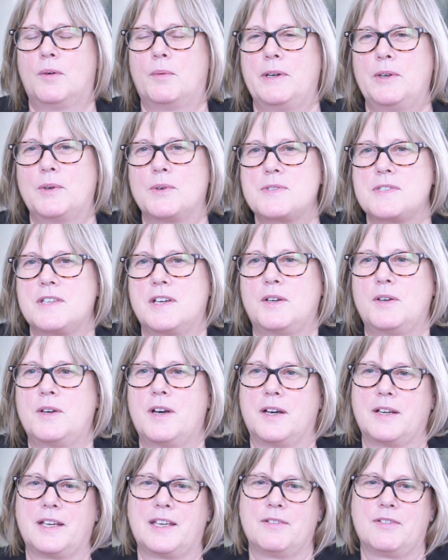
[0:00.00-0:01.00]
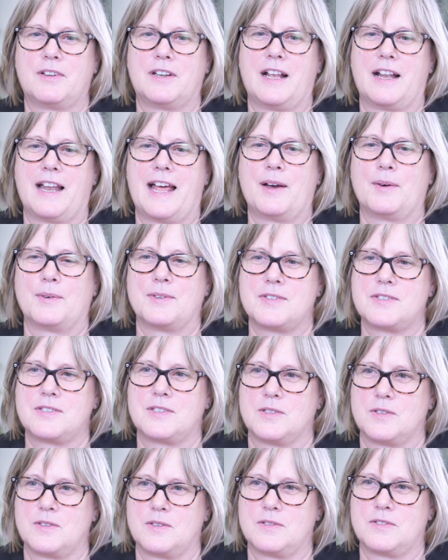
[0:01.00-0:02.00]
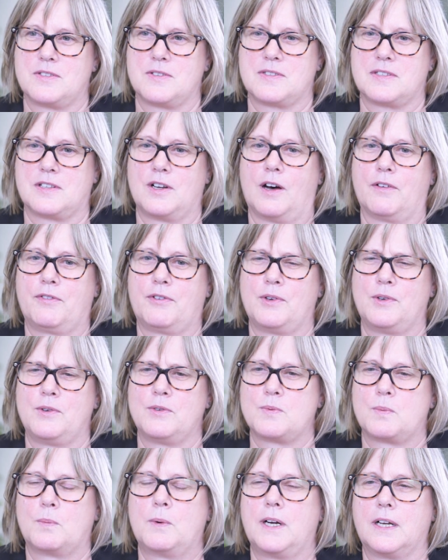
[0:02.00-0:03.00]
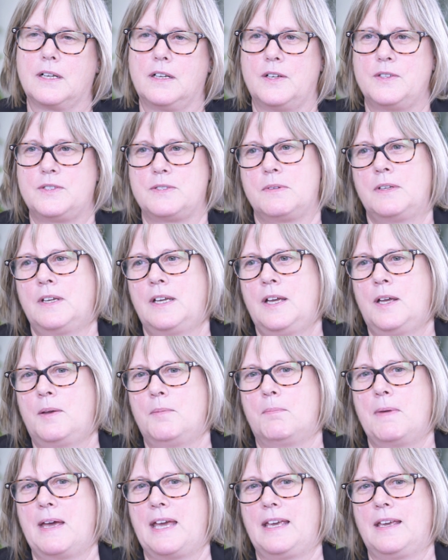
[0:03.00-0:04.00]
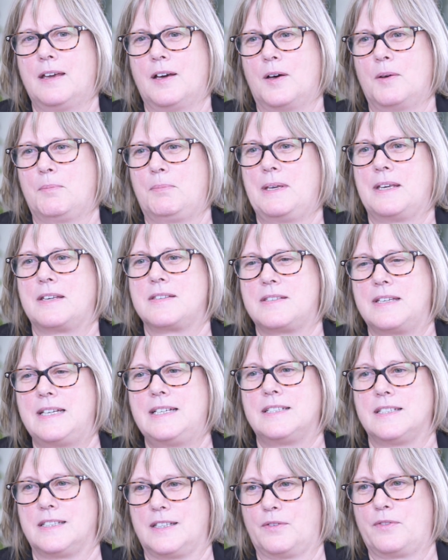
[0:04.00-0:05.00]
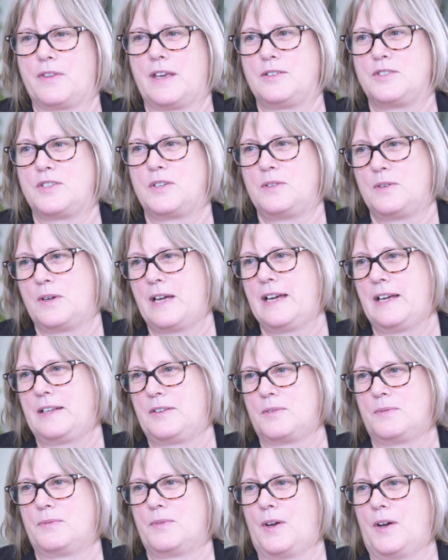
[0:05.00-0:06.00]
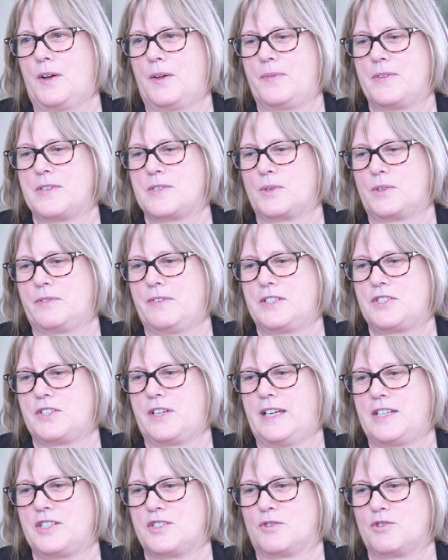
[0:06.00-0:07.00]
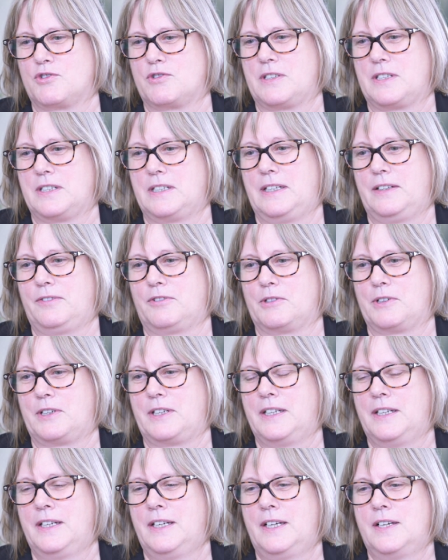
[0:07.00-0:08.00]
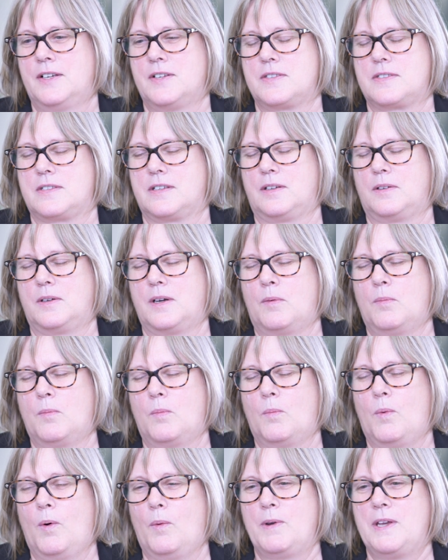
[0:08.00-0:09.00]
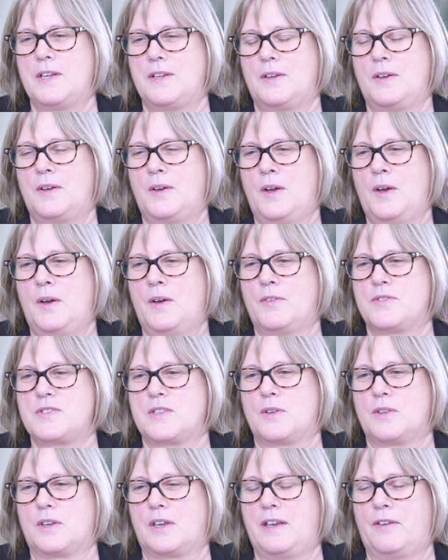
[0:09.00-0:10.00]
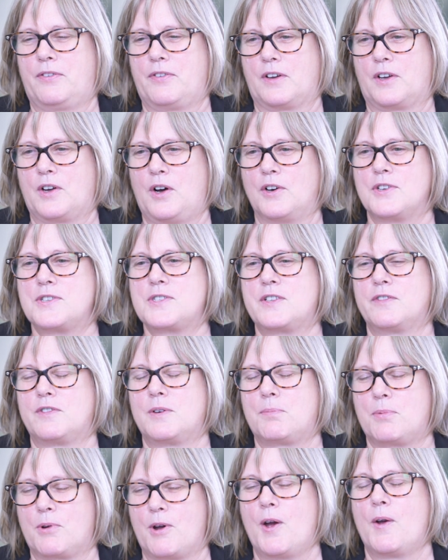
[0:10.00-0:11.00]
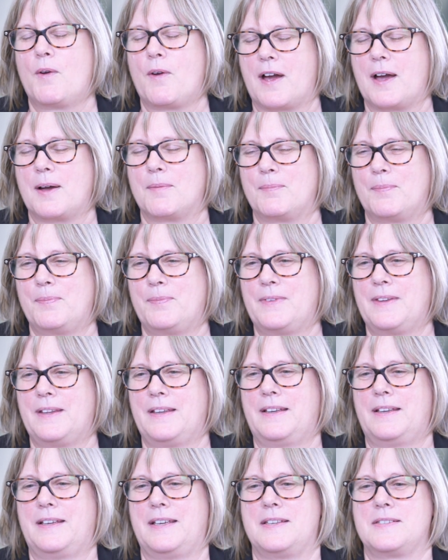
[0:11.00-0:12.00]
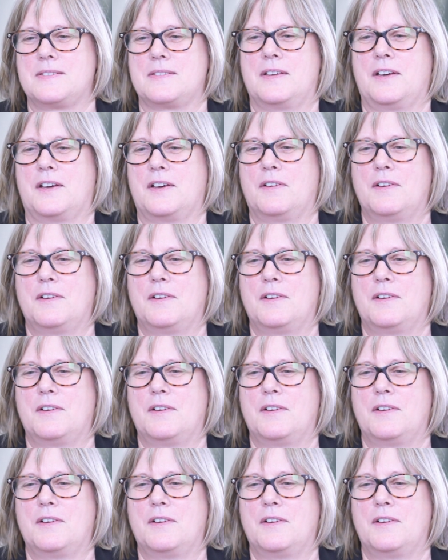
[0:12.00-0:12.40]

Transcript: We also give an allowance to staff whose workload may be exceeded if they do this sort of education delivery. So so that if a cost of a program is